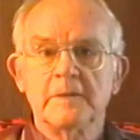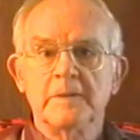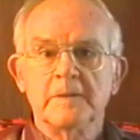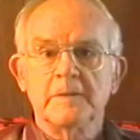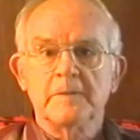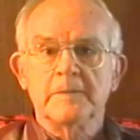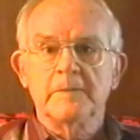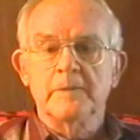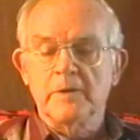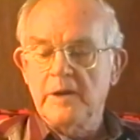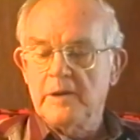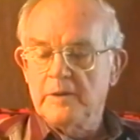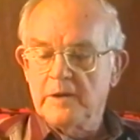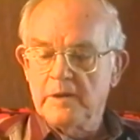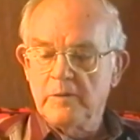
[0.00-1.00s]
Good.
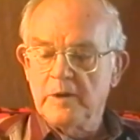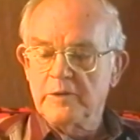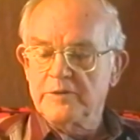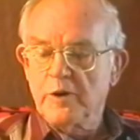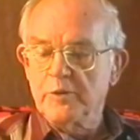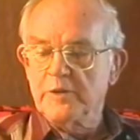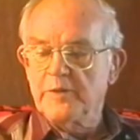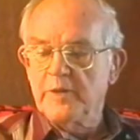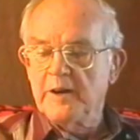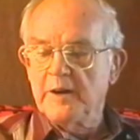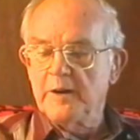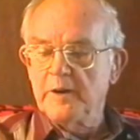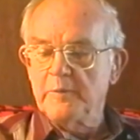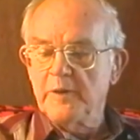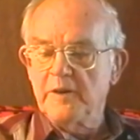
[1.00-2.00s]
Okay. Uh, start with
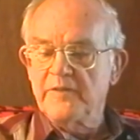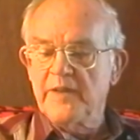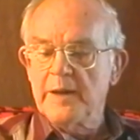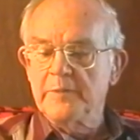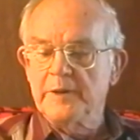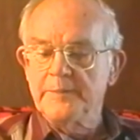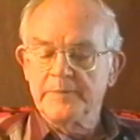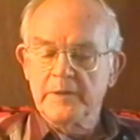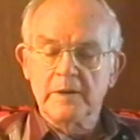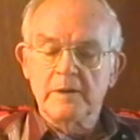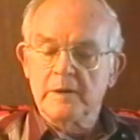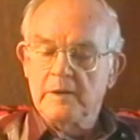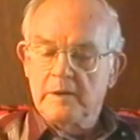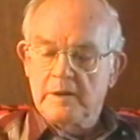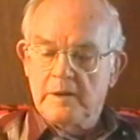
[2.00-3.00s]
uh, our family.
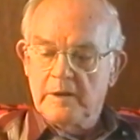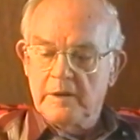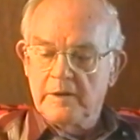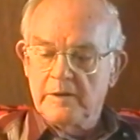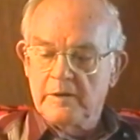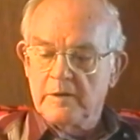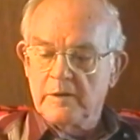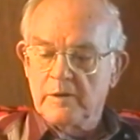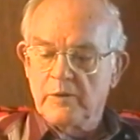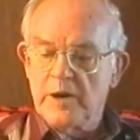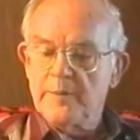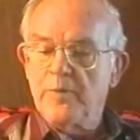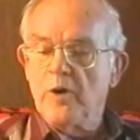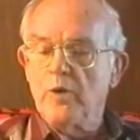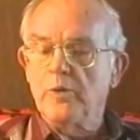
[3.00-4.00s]
Uh,
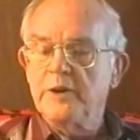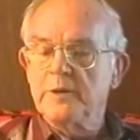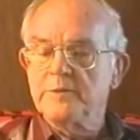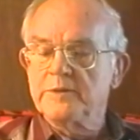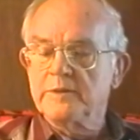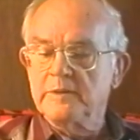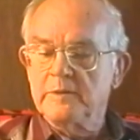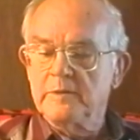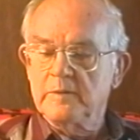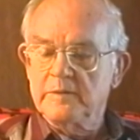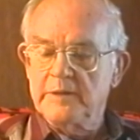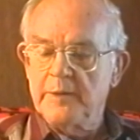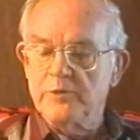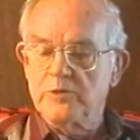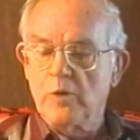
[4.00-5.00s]
Grandpa Williams,
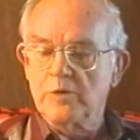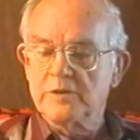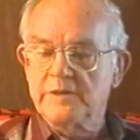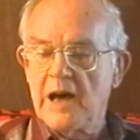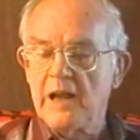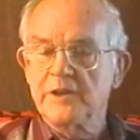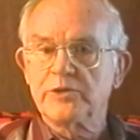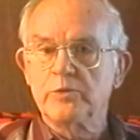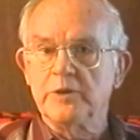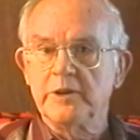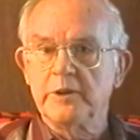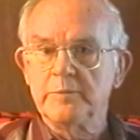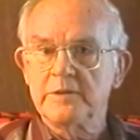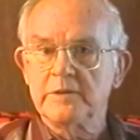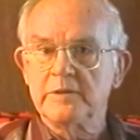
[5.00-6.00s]
name is George Dallas
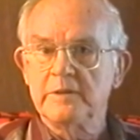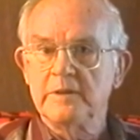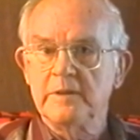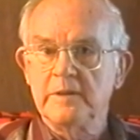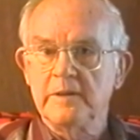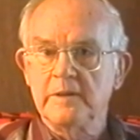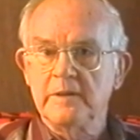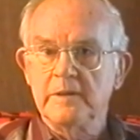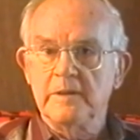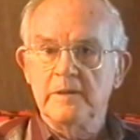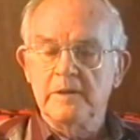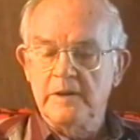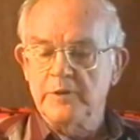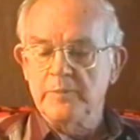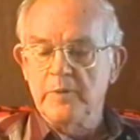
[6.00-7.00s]
Williams,
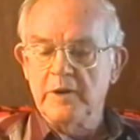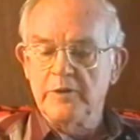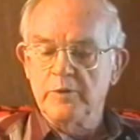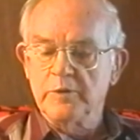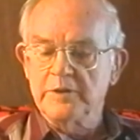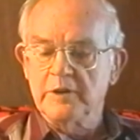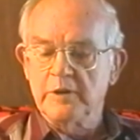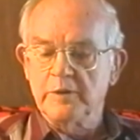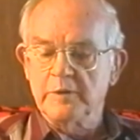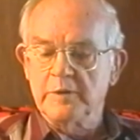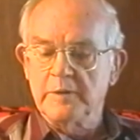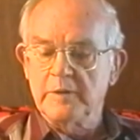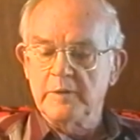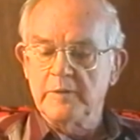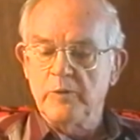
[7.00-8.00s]
and mother was his
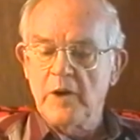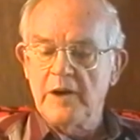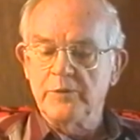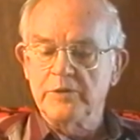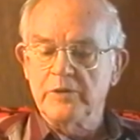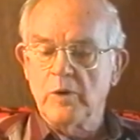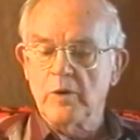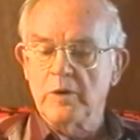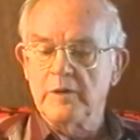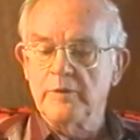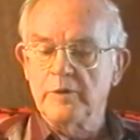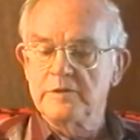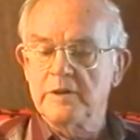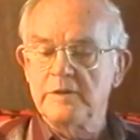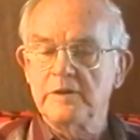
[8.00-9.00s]
wife was Laura
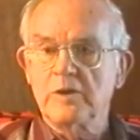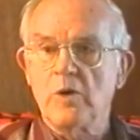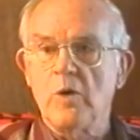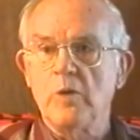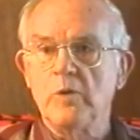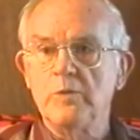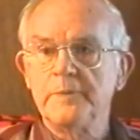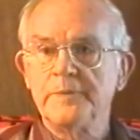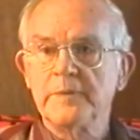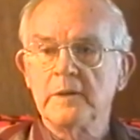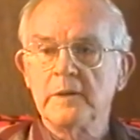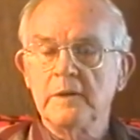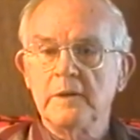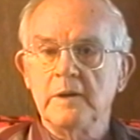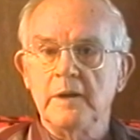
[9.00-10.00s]
Virginia Cole.
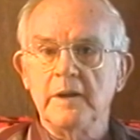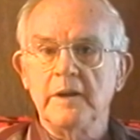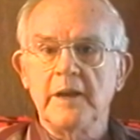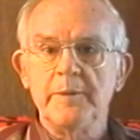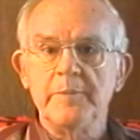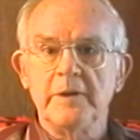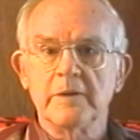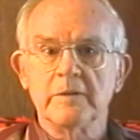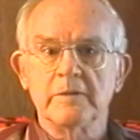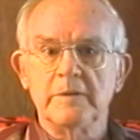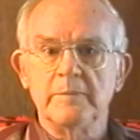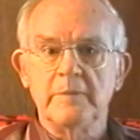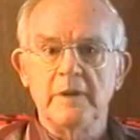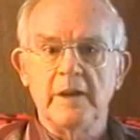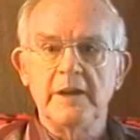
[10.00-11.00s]
They came here
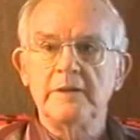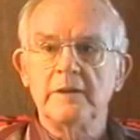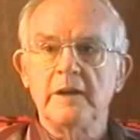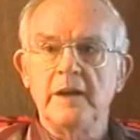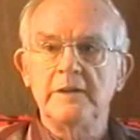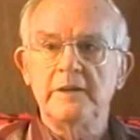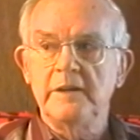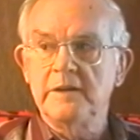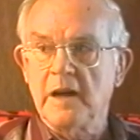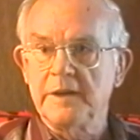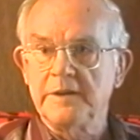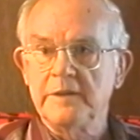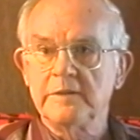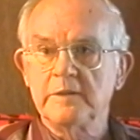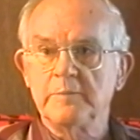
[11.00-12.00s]
in late
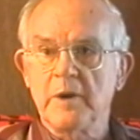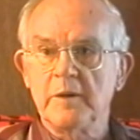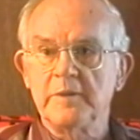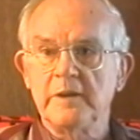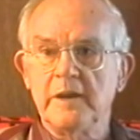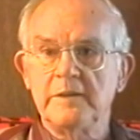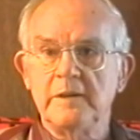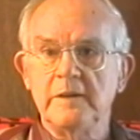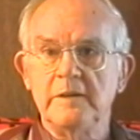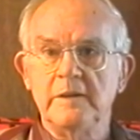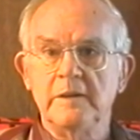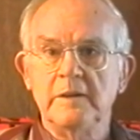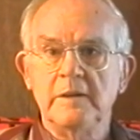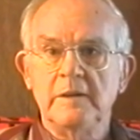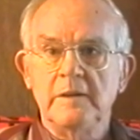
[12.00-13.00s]
1890s, probably 18.
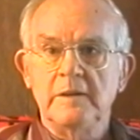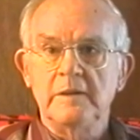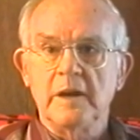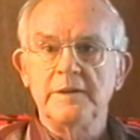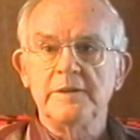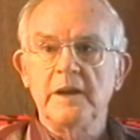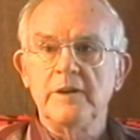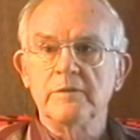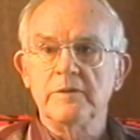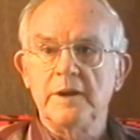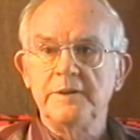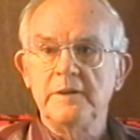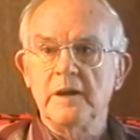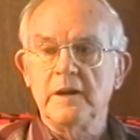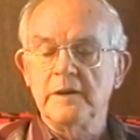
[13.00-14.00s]
98 or
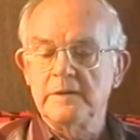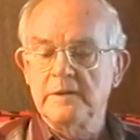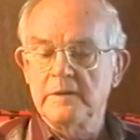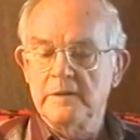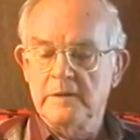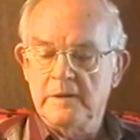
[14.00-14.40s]
99,